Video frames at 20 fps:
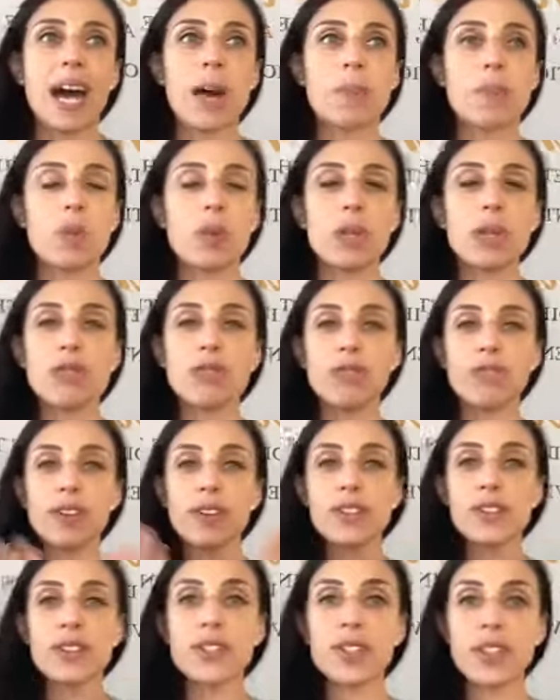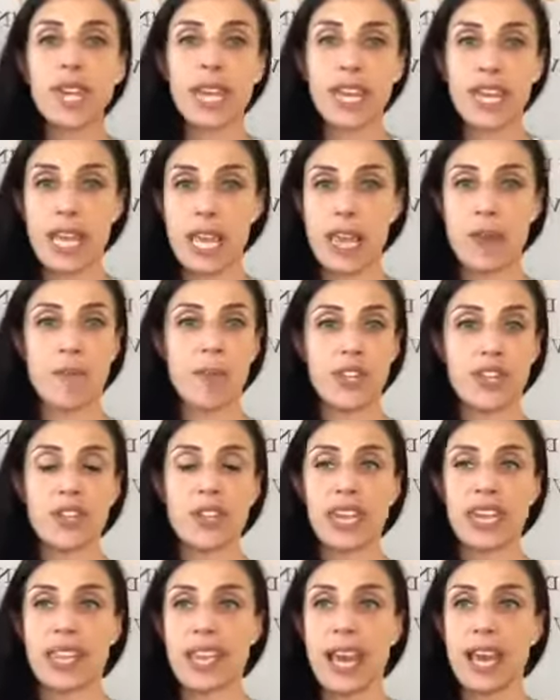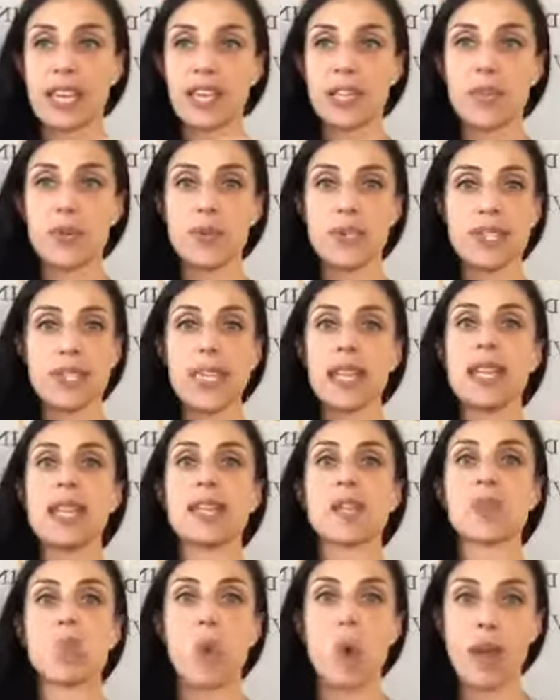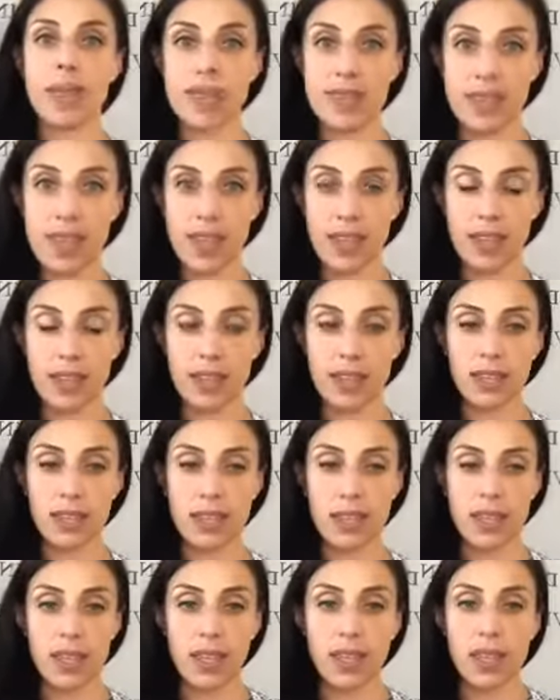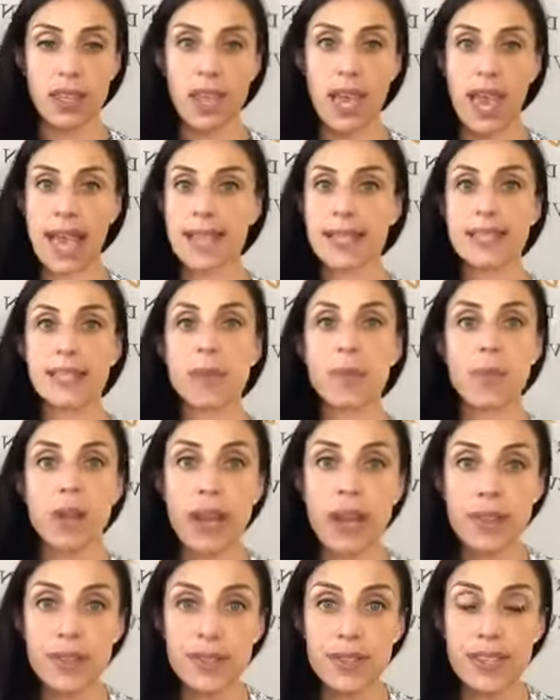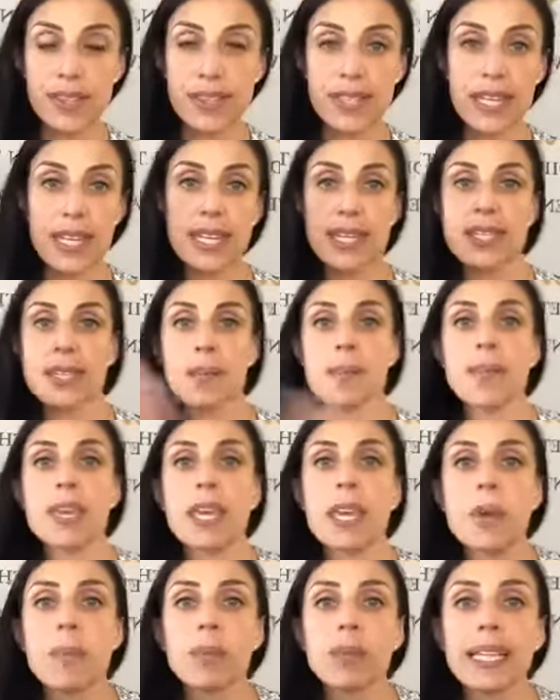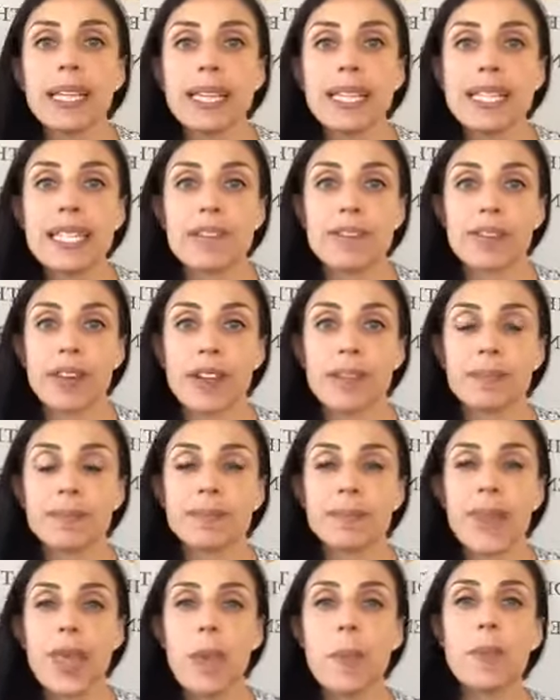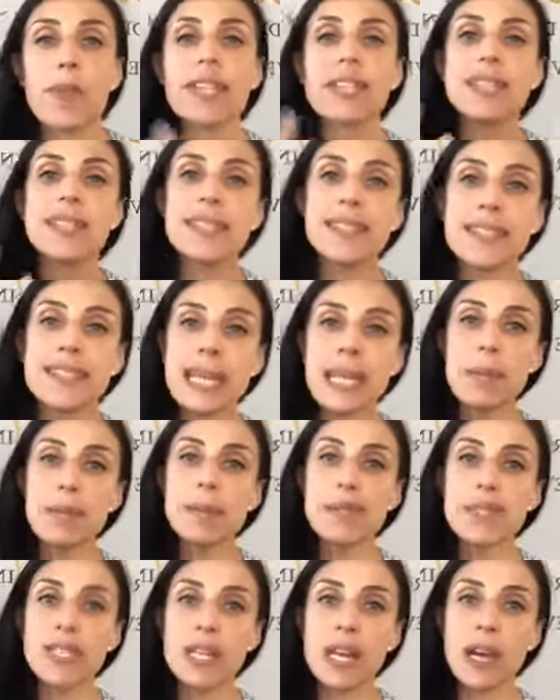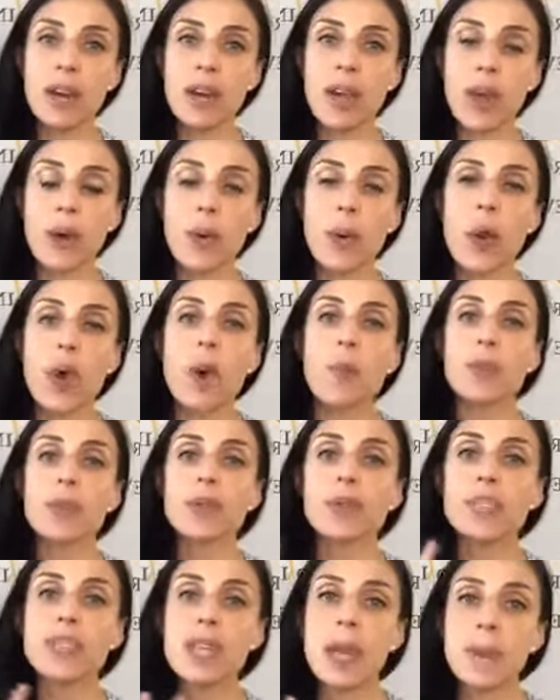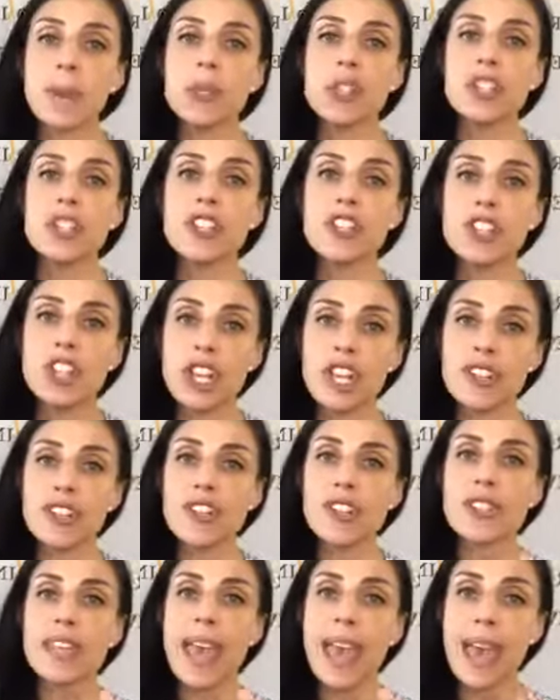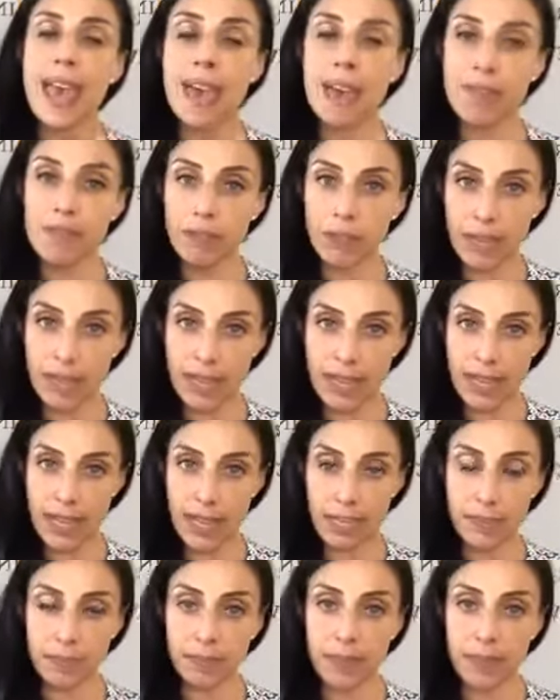When you first look at an image like that, you see it as one thing, and someone else could see it as something completely different. But it's the same scenario. Perception changes everything.